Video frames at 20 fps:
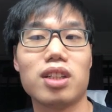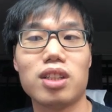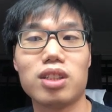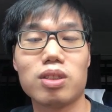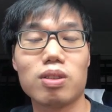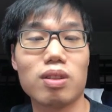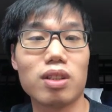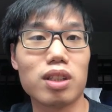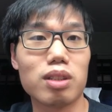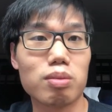
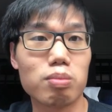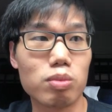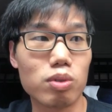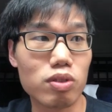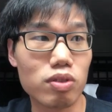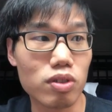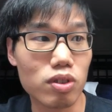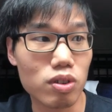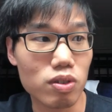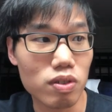So let's
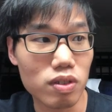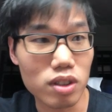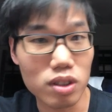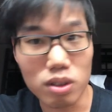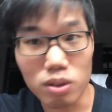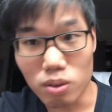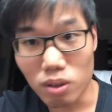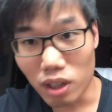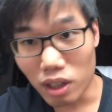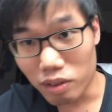move over
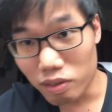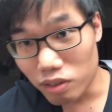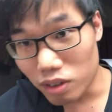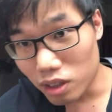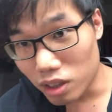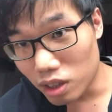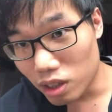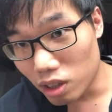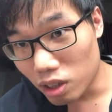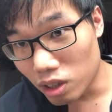to after
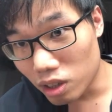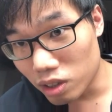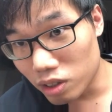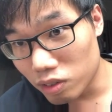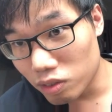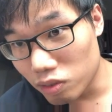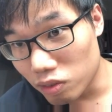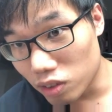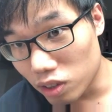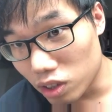it
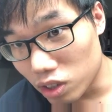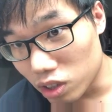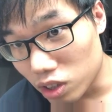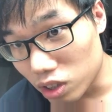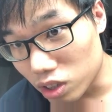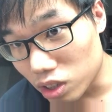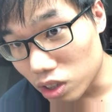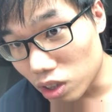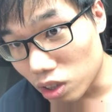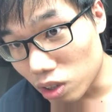
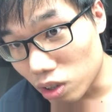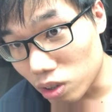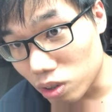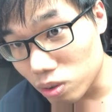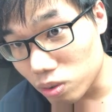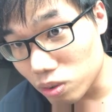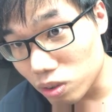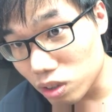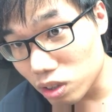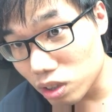finishes the halt.